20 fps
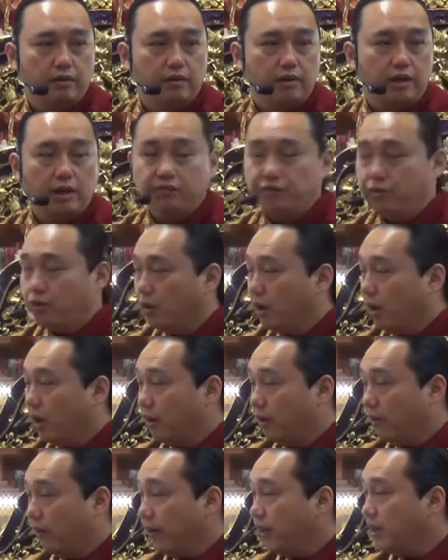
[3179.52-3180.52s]
If you are
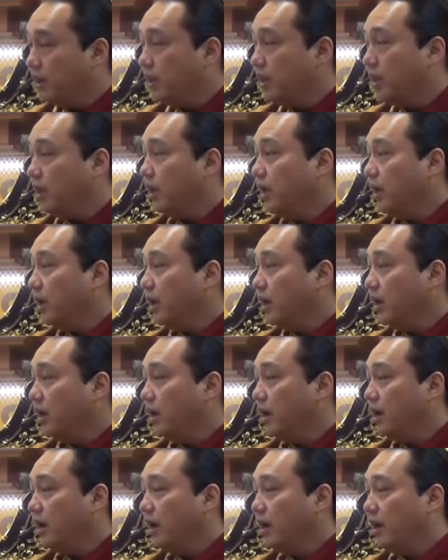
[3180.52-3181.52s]
already
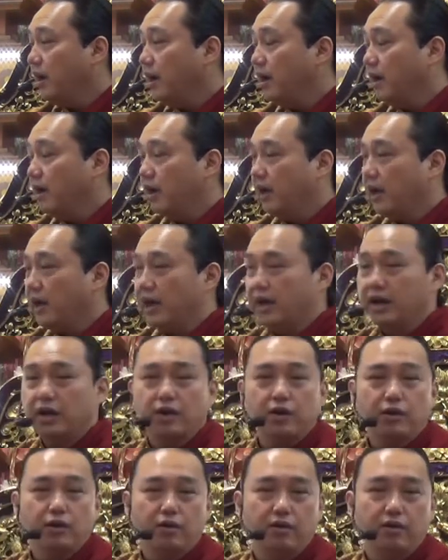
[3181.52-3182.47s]
an